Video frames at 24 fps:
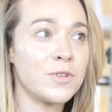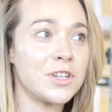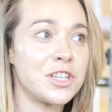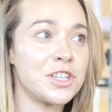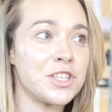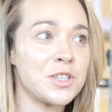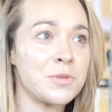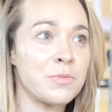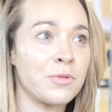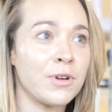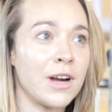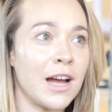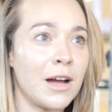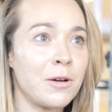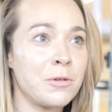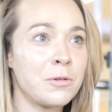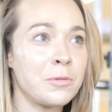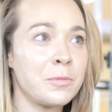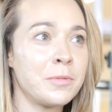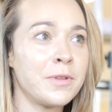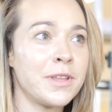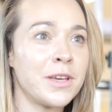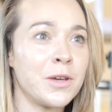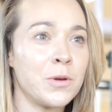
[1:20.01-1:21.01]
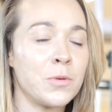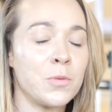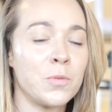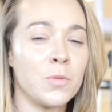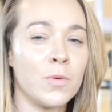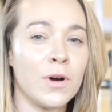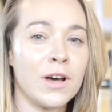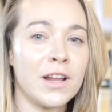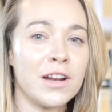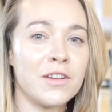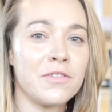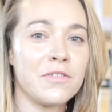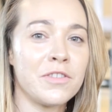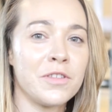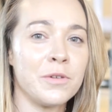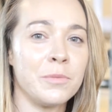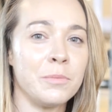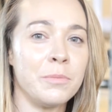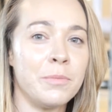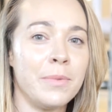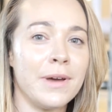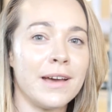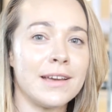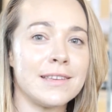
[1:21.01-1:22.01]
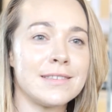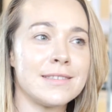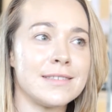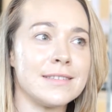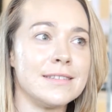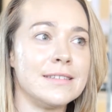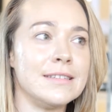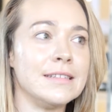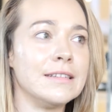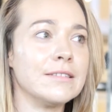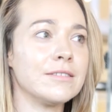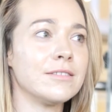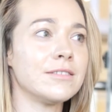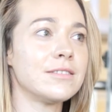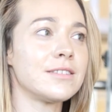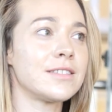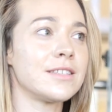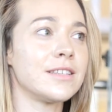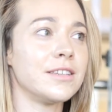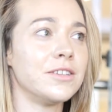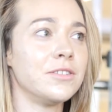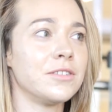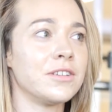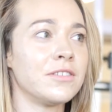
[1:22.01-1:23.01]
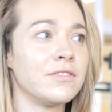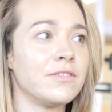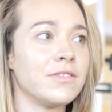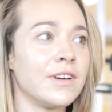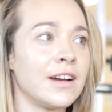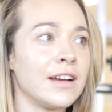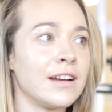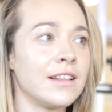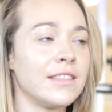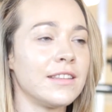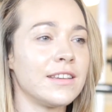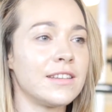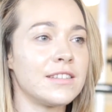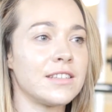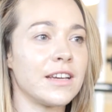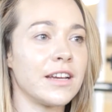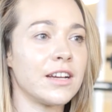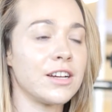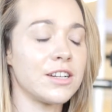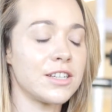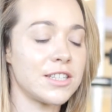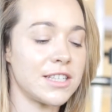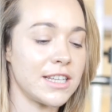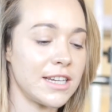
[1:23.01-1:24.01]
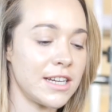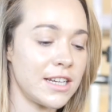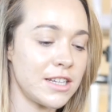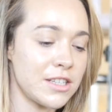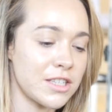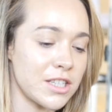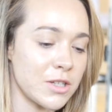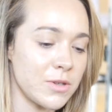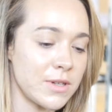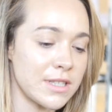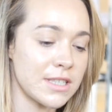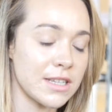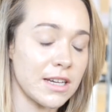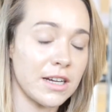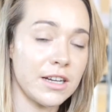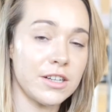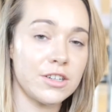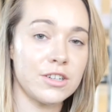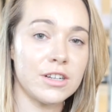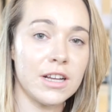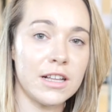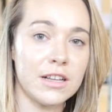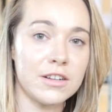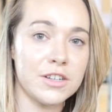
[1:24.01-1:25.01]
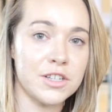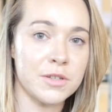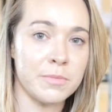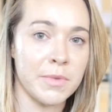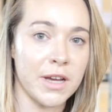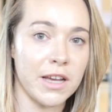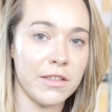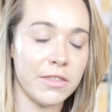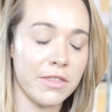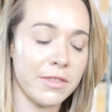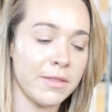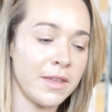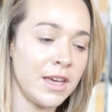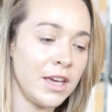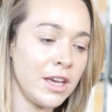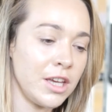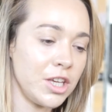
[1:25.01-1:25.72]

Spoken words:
which is probably one of the best deals that you can find in the entire city. So it's $100 a month.